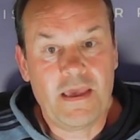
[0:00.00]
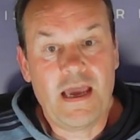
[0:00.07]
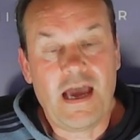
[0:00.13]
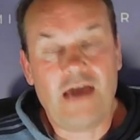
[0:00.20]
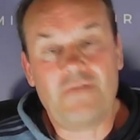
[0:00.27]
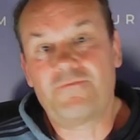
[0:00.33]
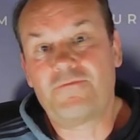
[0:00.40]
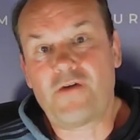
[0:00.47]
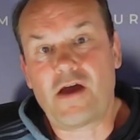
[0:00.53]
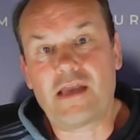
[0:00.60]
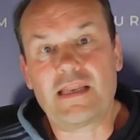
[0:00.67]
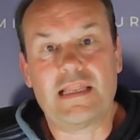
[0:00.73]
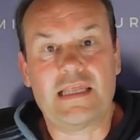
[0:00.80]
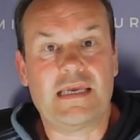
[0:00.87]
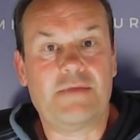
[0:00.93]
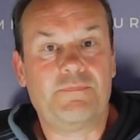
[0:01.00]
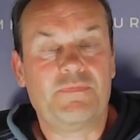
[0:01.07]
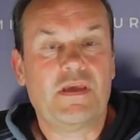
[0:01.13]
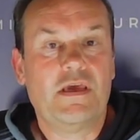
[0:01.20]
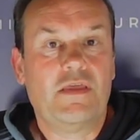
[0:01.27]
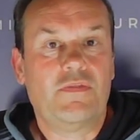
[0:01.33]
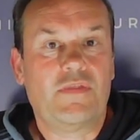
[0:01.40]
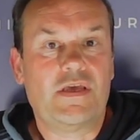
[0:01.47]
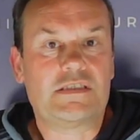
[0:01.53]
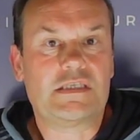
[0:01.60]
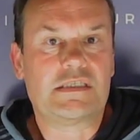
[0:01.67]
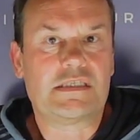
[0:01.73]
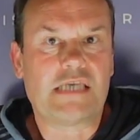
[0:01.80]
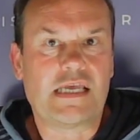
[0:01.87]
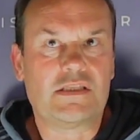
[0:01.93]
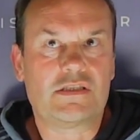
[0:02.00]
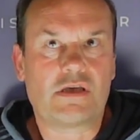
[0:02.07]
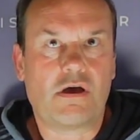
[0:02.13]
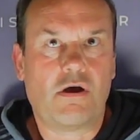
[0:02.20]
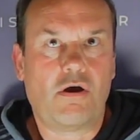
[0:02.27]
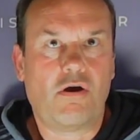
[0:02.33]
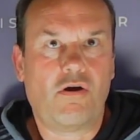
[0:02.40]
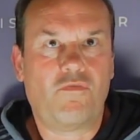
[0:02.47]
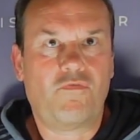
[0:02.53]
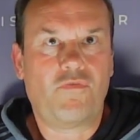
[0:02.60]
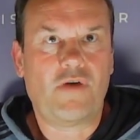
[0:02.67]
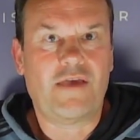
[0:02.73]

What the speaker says: And finally, there's this sense of